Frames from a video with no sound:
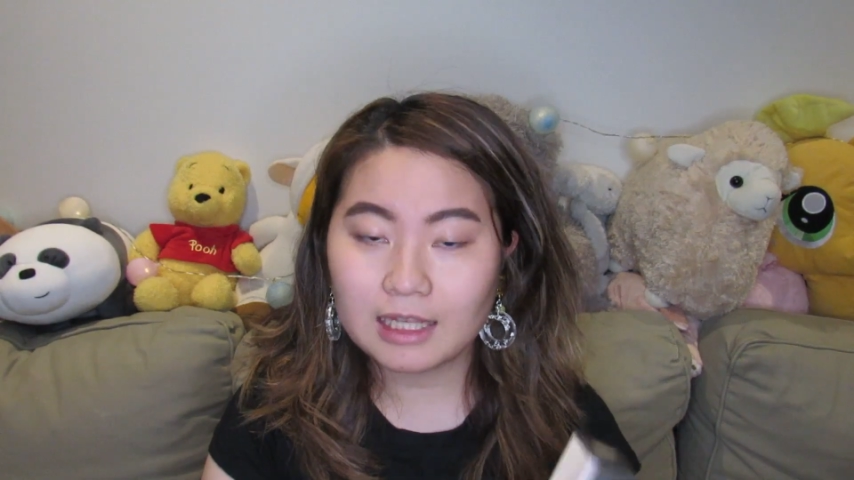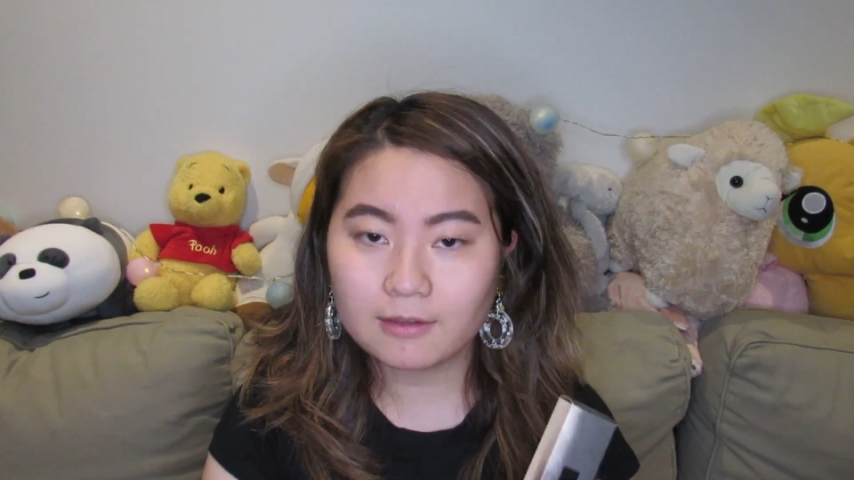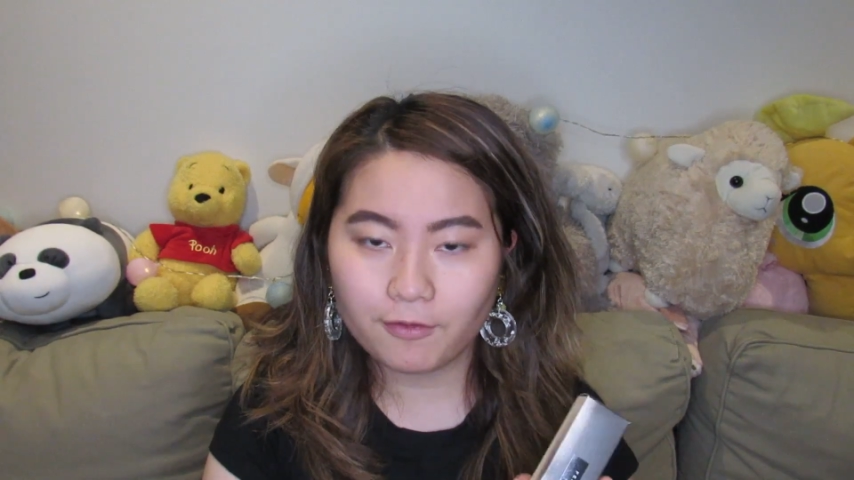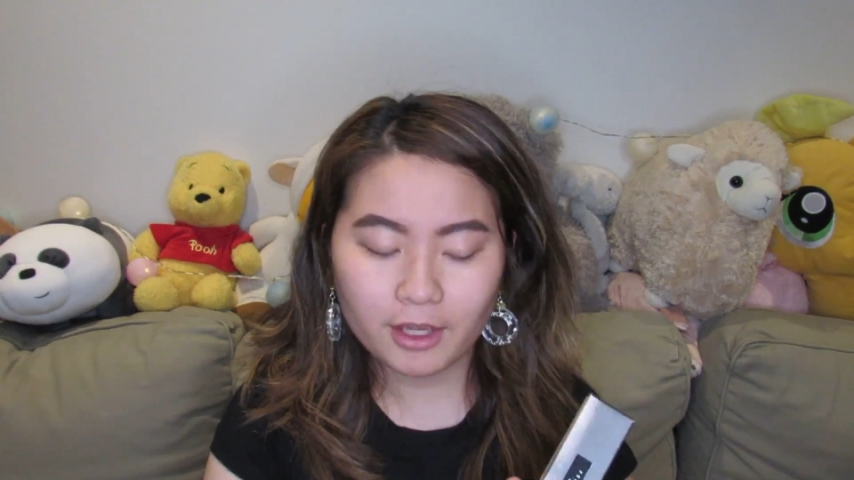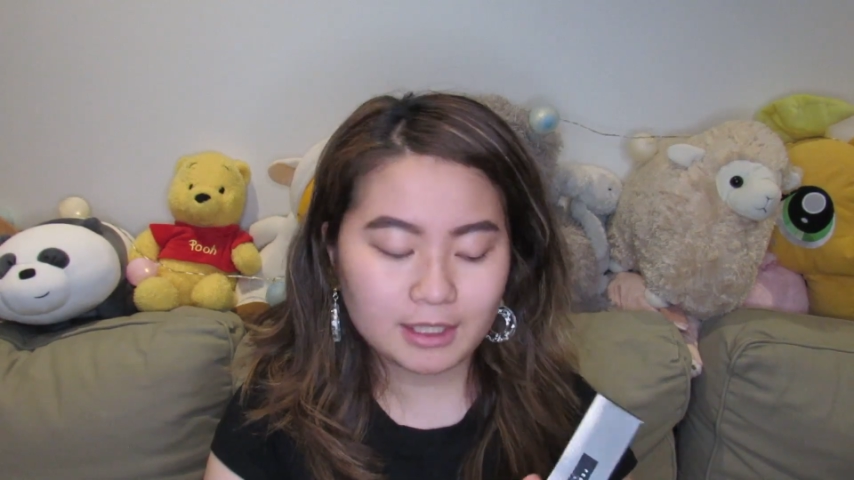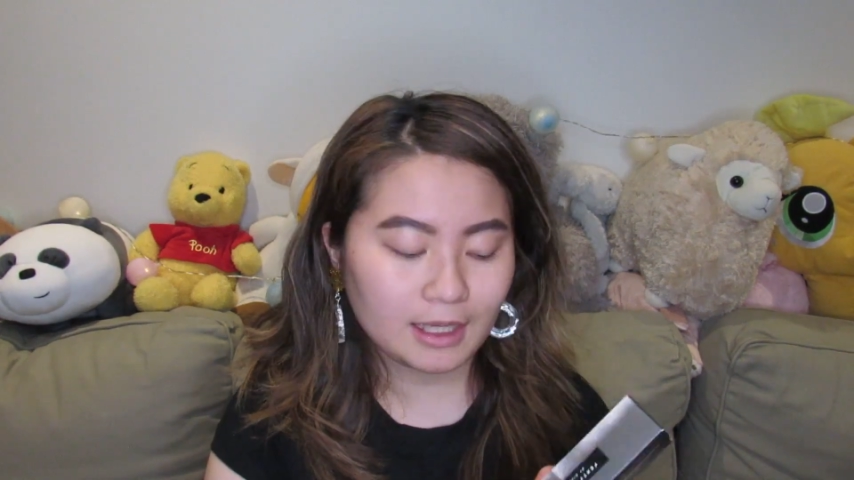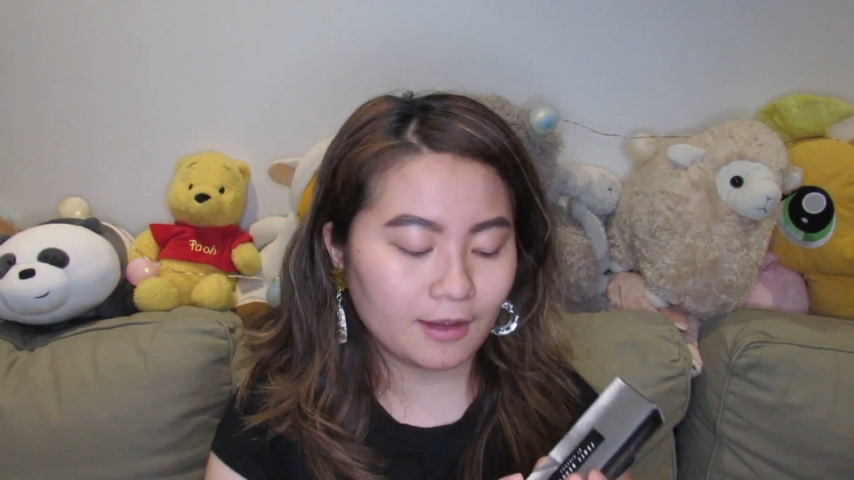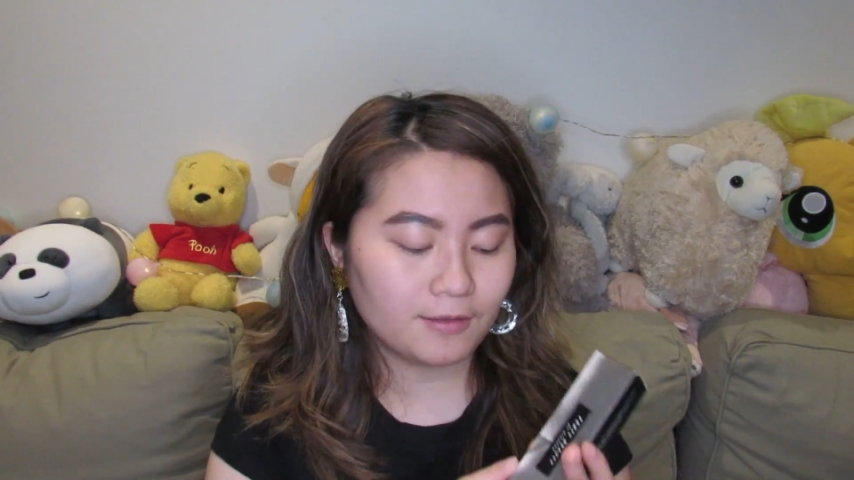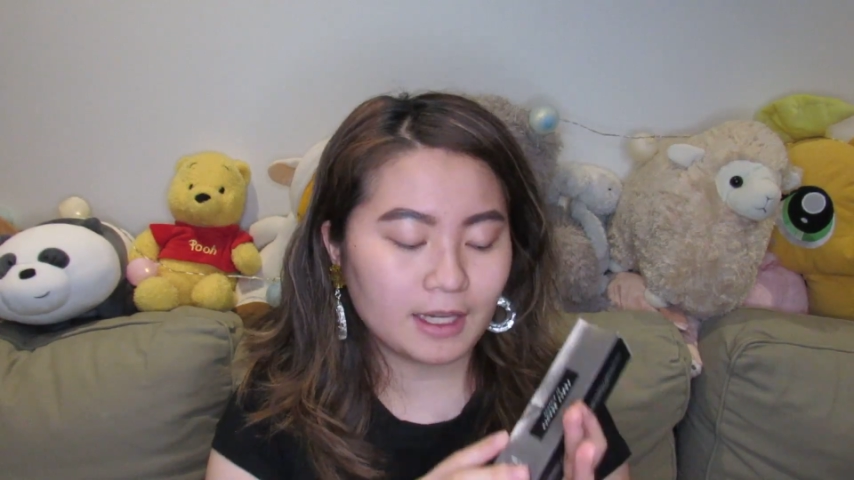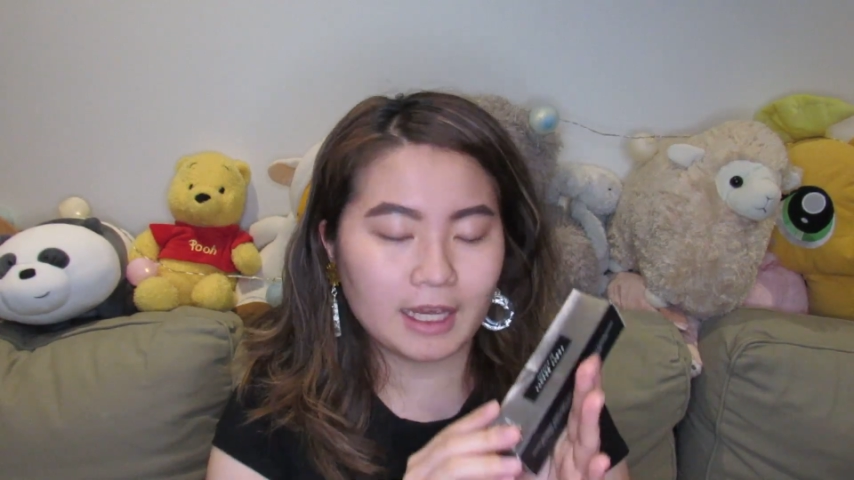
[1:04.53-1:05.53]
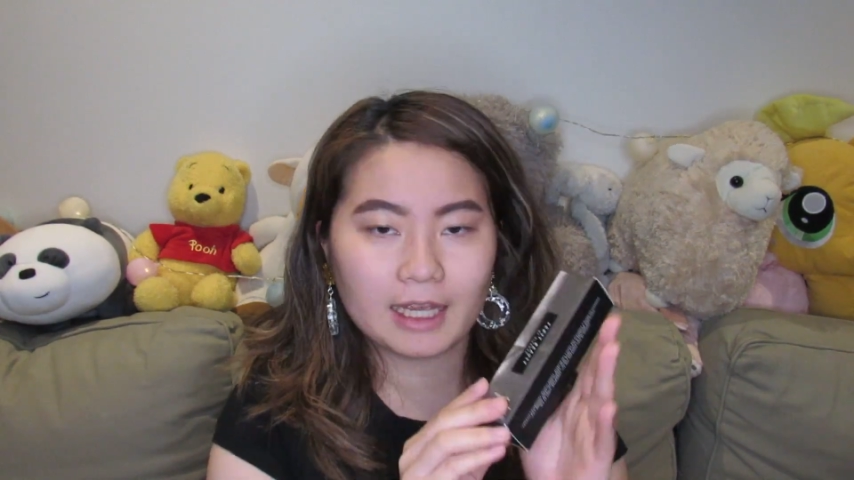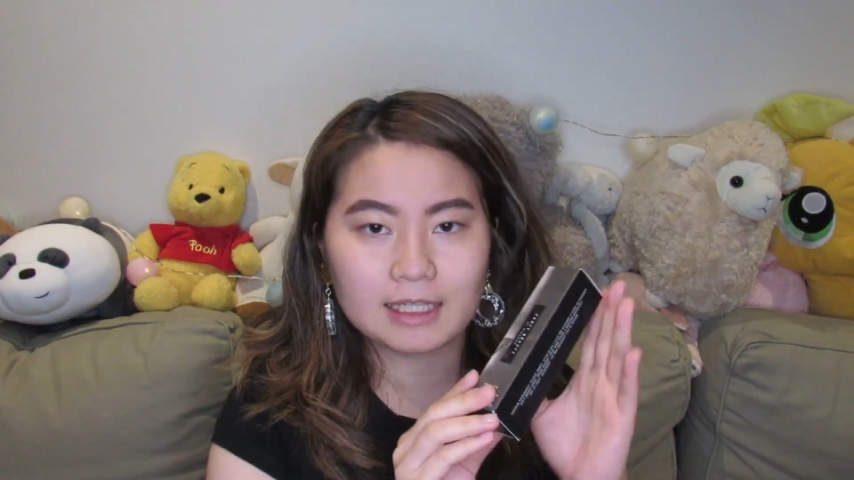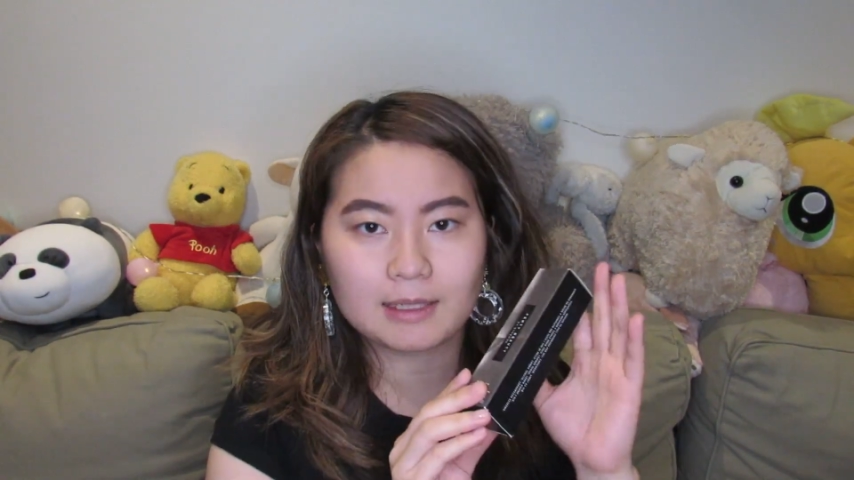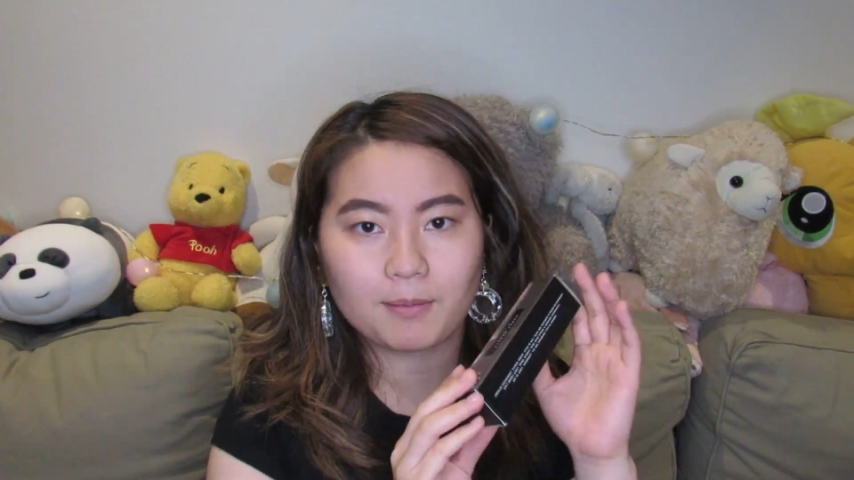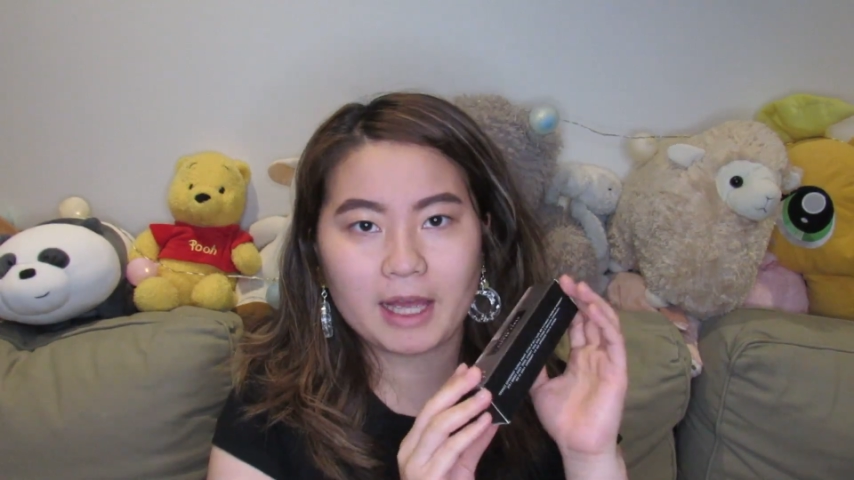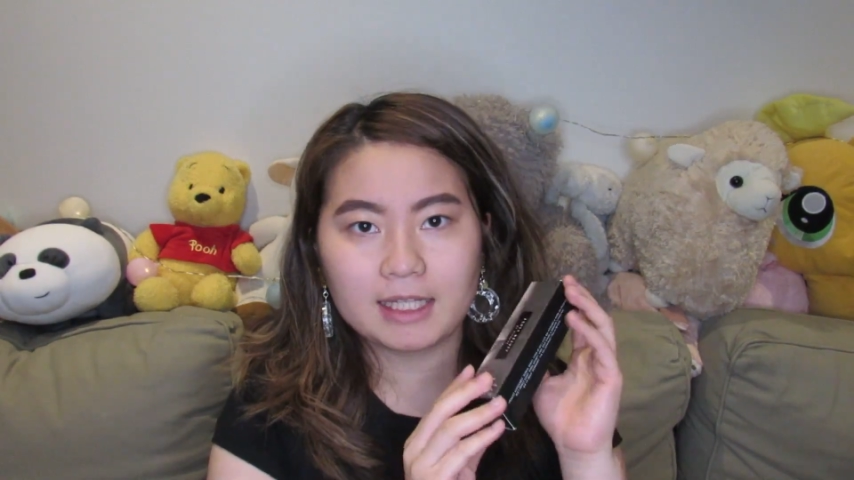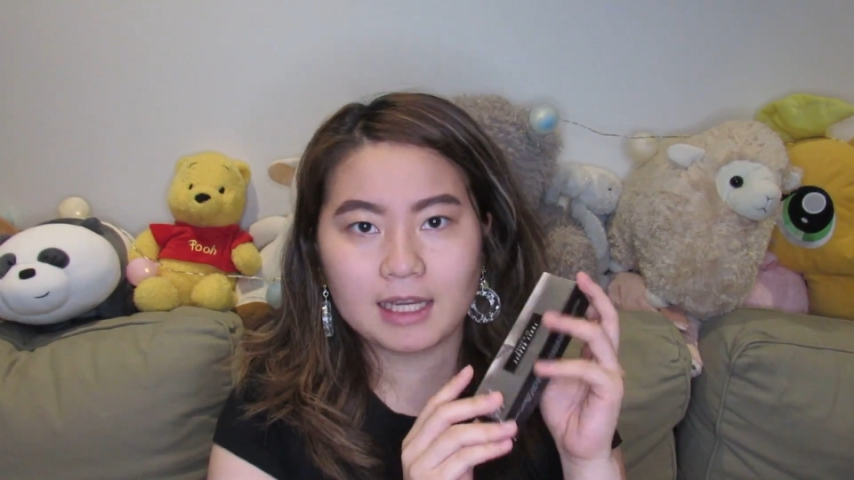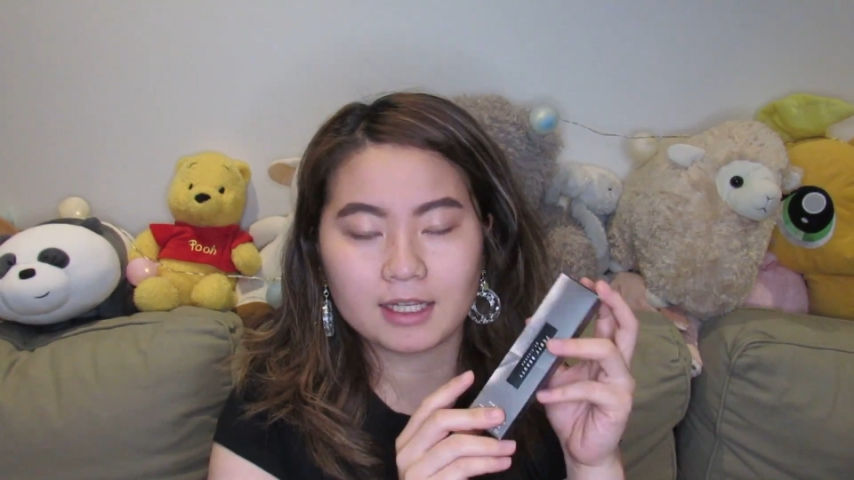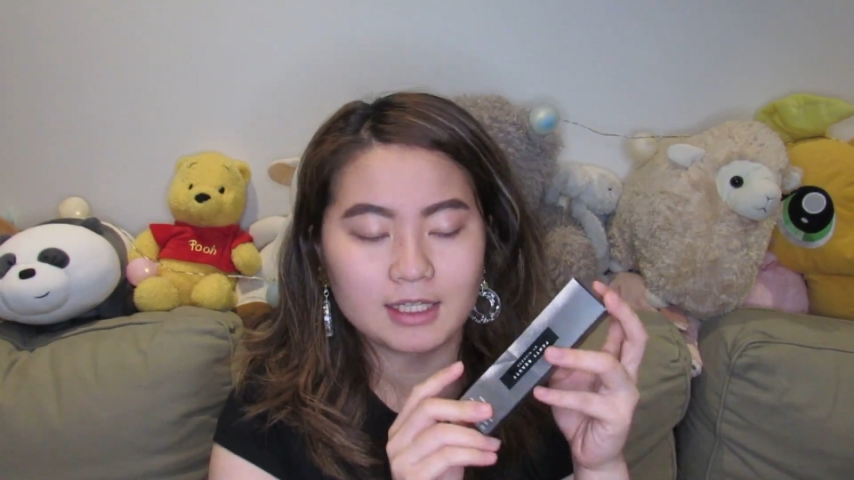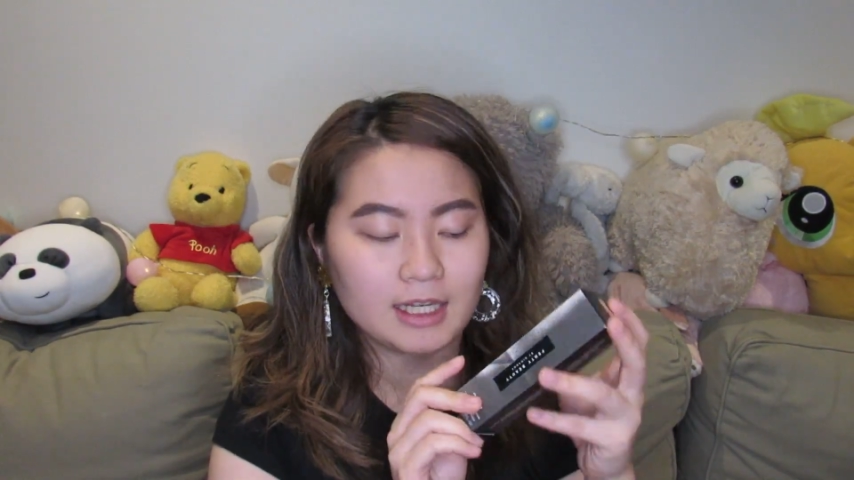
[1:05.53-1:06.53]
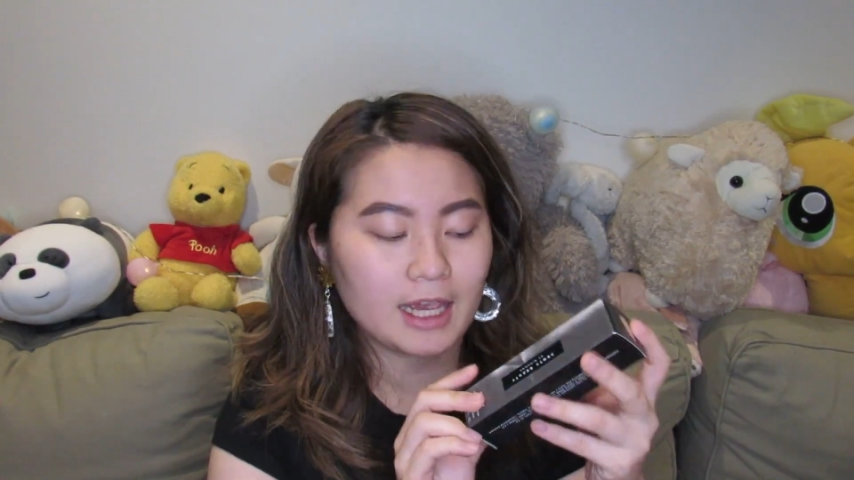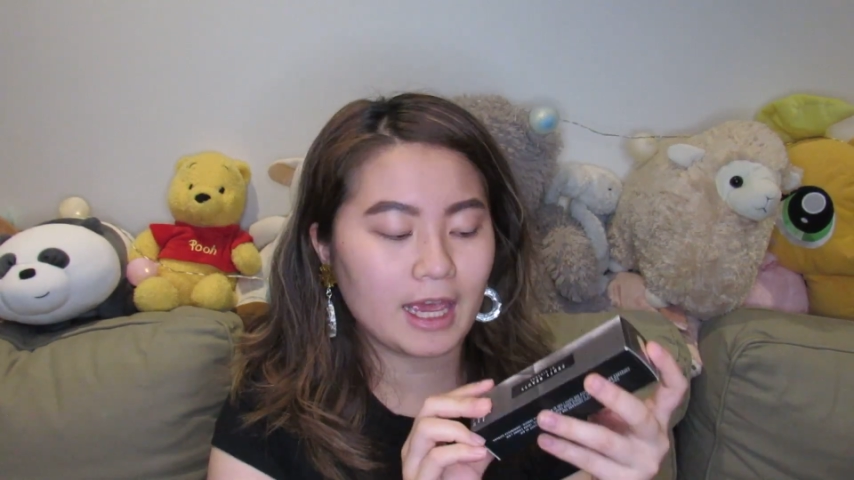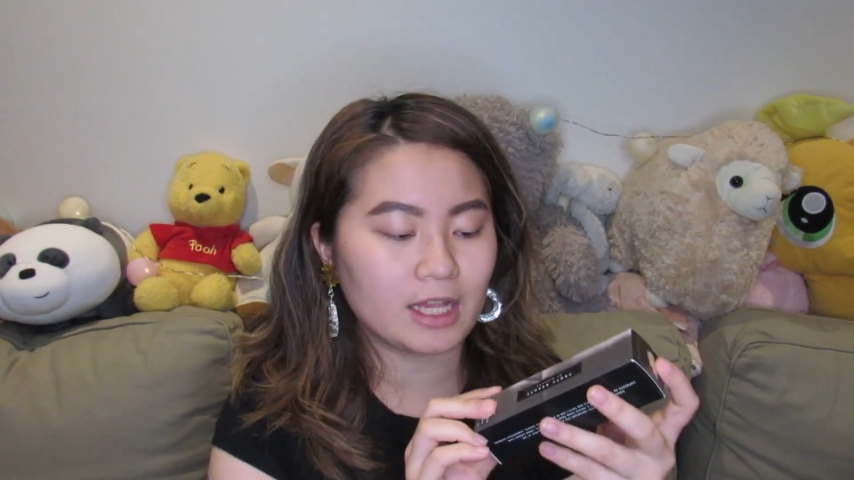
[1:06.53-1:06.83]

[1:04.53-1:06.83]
this first gift is by Jeffree,